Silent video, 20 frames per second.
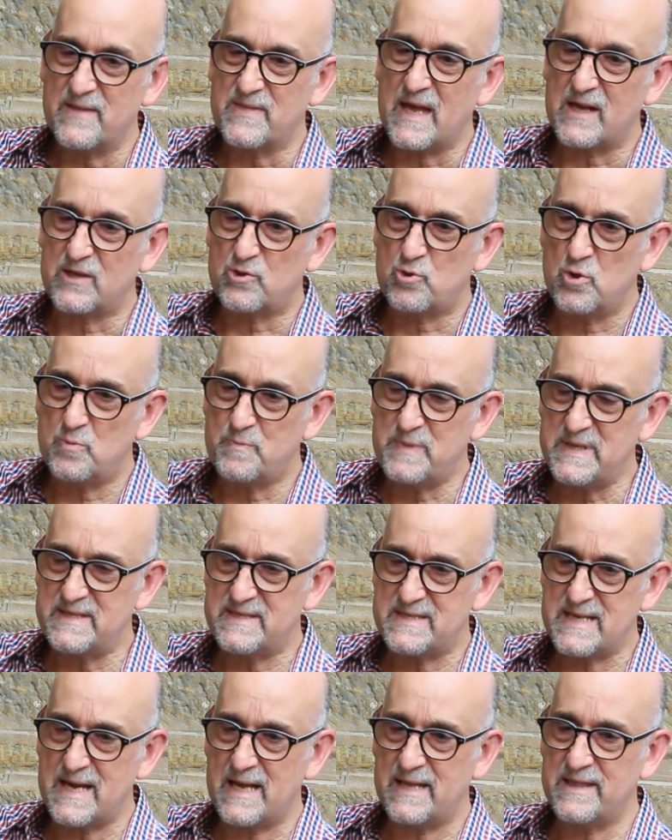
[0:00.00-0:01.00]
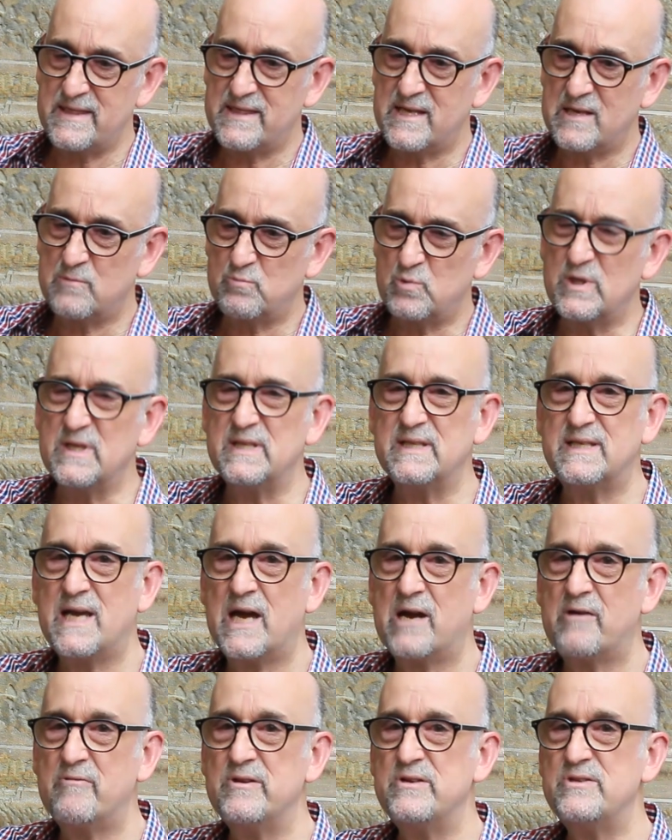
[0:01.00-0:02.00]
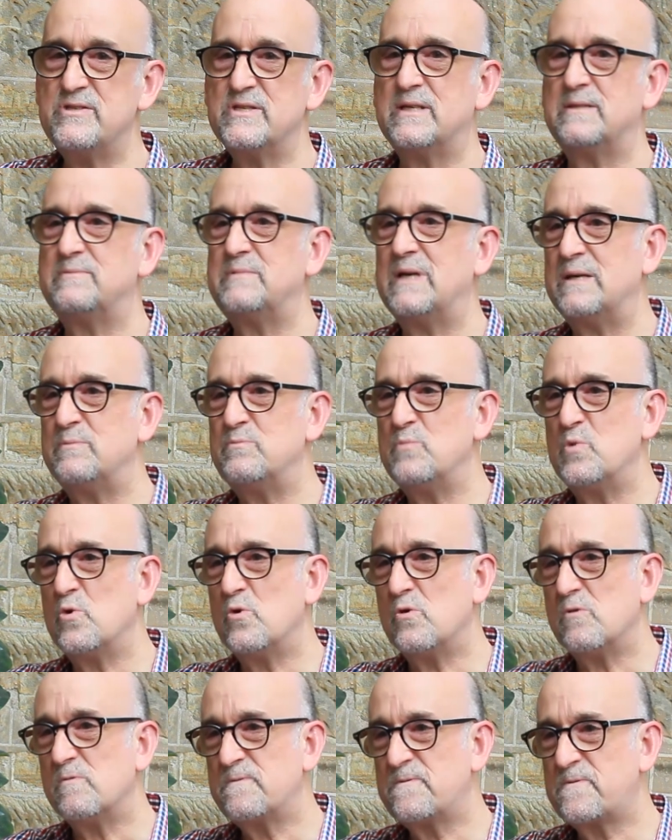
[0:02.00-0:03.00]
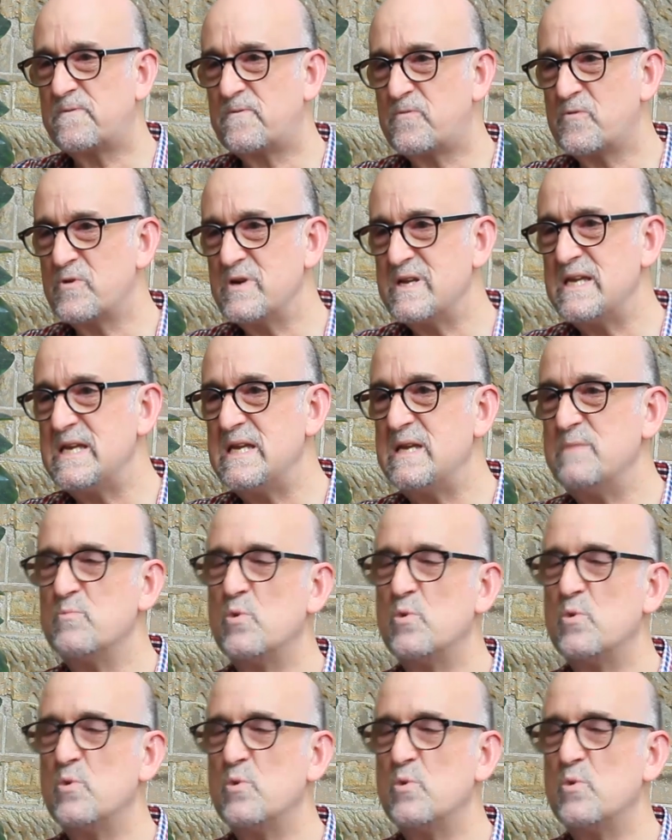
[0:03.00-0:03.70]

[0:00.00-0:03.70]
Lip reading: that could be done that would encourage a more free,